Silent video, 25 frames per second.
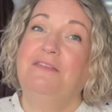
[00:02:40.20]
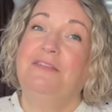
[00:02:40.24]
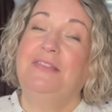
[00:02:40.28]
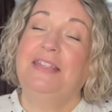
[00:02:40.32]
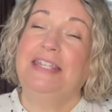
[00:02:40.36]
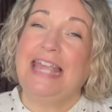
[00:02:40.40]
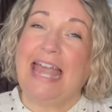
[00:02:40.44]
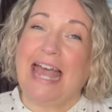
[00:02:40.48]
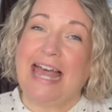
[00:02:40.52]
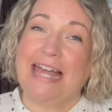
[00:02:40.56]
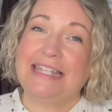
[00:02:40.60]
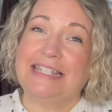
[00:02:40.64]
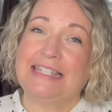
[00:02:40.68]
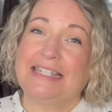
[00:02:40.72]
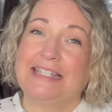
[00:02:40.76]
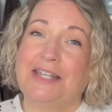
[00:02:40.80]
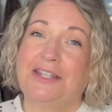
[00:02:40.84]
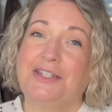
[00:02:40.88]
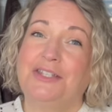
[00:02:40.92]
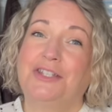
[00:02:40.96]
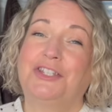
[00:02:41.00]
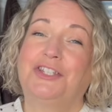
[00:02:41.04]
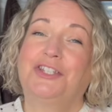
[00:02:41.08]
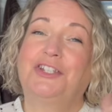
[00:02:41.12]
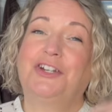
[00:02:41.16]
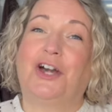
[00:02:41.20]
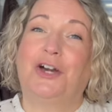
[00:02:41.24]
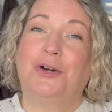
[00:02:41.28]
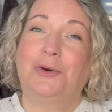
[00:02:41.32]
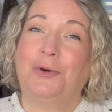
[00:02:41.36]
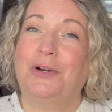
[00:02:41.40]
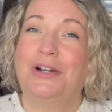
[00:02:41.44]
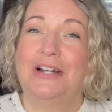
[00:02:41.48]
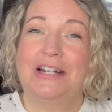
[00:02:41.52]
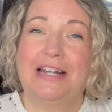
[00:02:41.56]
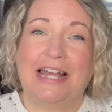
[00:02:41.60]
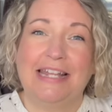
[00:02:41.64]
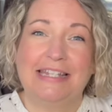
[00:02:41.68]
yes, start
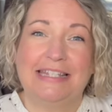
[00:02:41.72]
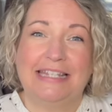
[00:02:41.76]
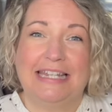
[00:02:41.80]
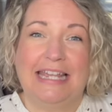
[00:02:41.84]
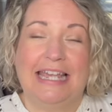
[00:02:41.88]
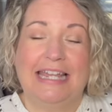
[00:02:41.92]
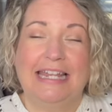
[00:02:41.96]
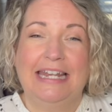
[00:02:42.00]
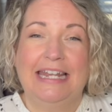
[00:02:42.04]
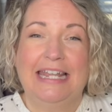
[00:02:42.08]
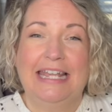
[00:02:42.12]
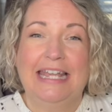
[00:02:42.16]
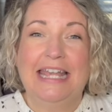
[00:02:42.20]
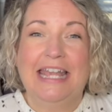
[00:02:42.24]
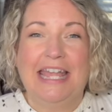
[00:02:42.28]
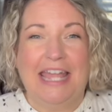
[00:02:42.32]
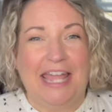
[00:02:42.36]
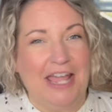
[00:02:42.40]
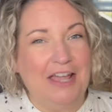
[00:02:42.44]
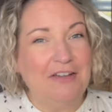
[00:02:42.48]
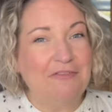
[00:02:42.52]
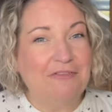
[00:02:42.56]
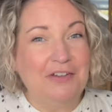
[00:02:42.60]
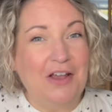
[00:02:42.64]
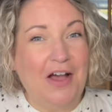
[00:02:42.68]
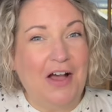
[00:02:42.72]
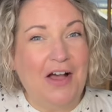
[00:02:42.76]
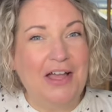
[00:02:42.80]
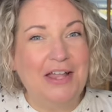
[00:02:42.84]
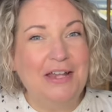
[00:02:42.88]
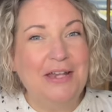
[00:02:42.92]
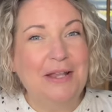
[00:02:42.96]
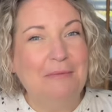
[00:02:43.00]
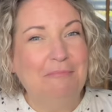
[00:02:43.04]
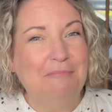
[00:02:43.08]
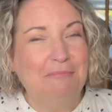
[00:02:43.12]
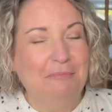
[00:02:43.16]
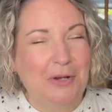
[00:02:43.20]
organizing it. If
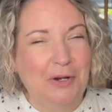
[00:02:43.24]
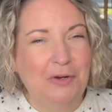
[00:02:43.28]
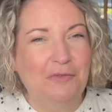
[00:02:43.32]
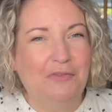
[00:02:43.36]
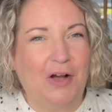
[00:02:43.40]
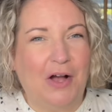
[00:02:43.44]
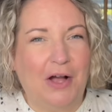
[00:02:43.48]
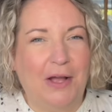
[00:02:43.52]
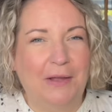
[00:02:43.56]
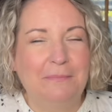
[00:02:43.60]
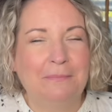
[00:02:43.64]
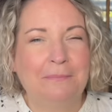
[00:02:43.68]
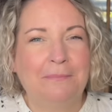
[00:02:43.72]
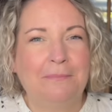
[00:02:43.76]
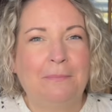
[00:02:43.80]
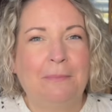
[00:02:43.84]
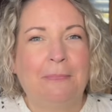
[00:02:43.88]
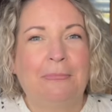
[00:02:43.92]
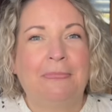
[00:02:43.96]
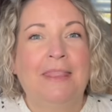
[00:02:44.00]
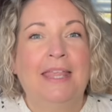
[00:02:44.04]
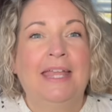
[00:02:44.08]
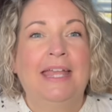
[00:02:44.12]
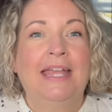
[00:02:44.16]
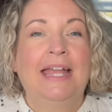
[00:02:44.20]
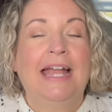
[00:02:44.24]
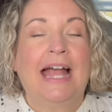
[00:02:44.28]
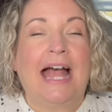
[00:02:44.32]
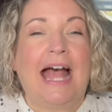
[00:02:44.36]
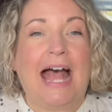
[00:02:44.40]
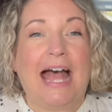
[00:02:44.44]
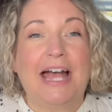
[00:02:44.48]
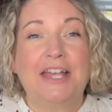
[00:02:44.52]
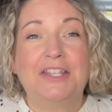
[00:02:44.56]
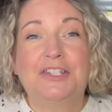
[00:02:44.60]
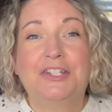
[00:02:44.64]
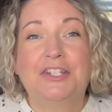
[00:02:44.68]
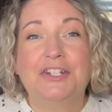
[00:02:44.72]
not, move on.
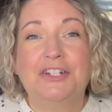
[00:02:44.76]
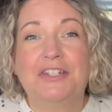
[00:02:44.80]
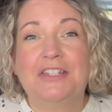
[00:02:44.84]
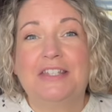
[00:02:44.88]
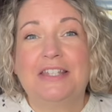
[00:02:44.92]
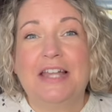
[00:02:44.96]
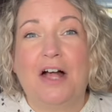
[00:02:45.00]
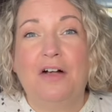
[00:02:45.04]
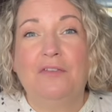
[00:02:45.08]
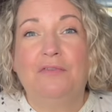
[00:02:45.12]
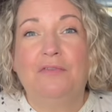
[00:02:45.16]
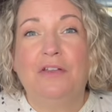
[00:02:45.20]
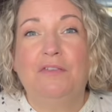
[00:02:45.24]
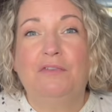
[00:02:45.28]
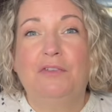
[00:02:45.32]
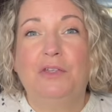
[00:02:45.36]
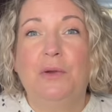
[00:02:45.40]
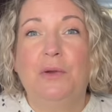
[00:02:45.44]
Ask yourself if you